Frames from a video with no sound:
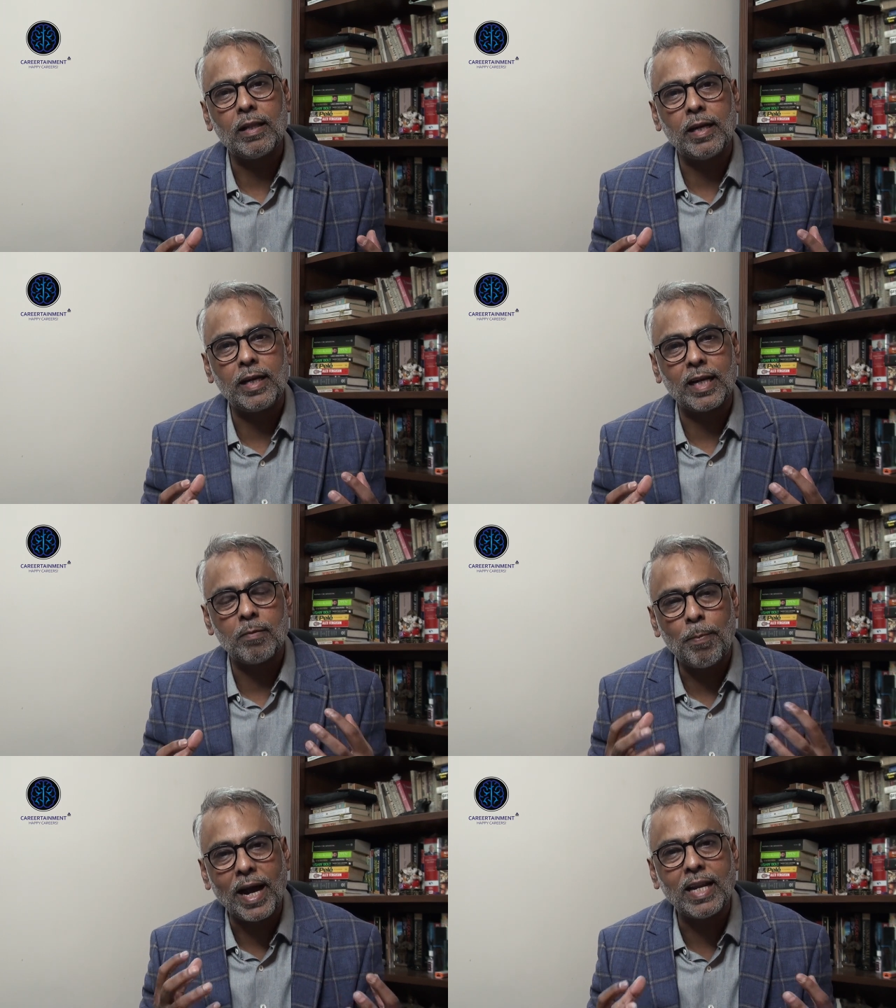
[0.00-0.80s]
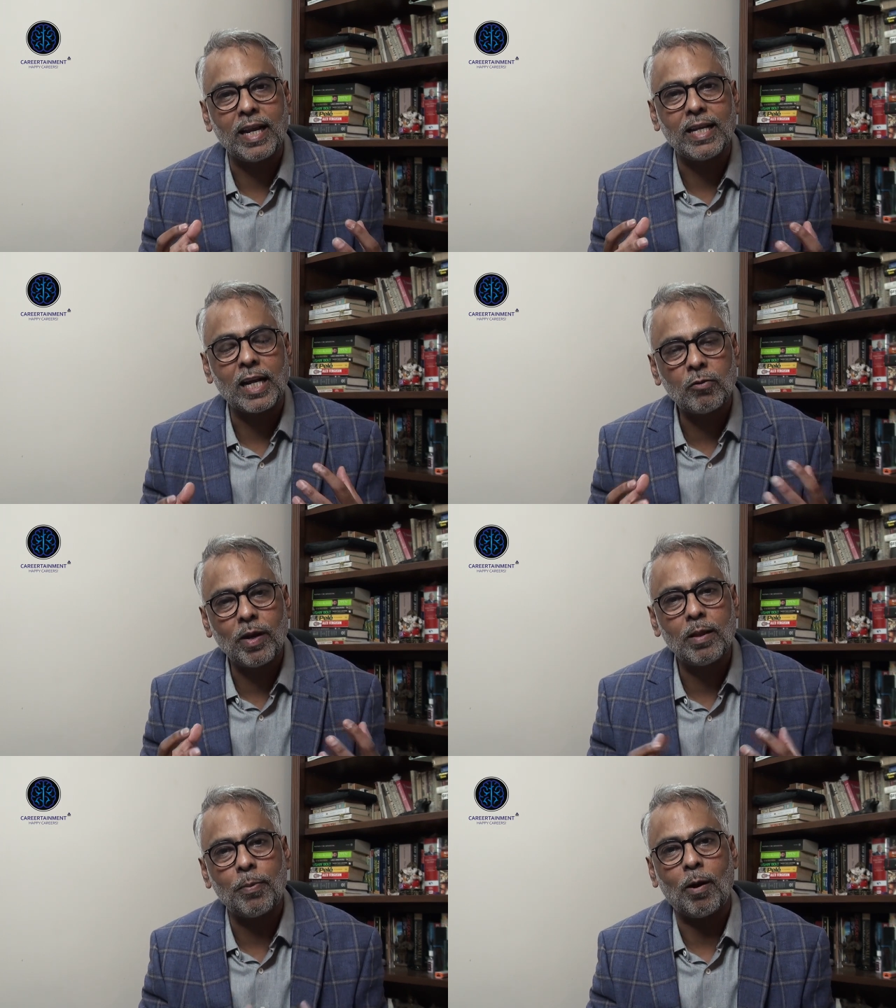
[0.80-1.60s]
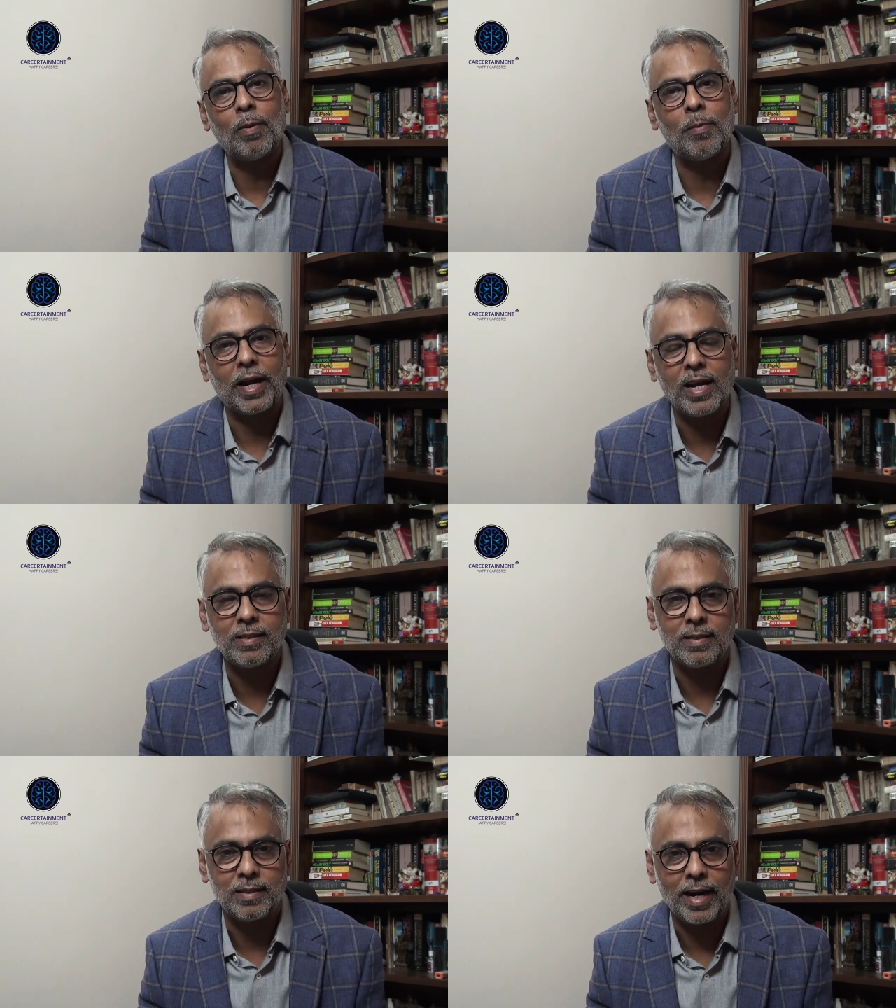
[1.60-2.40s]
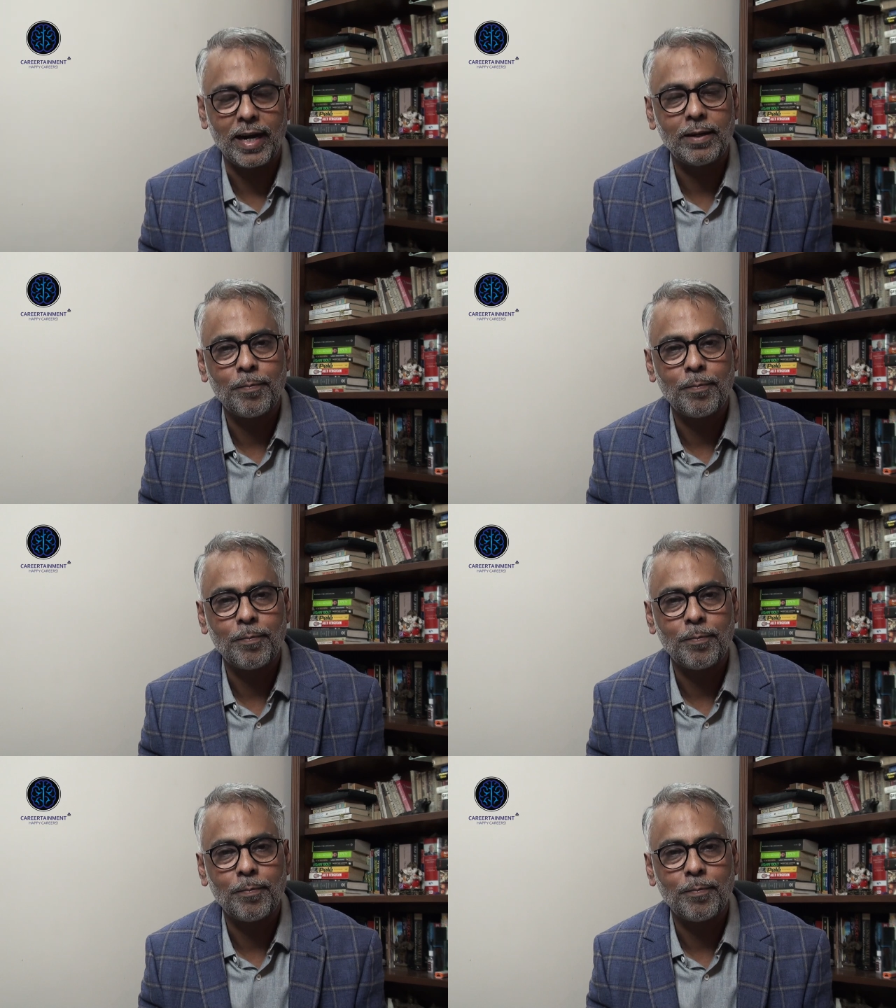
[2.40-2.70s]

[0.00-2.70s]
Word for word: it as a binary, that's where the problem arises, right?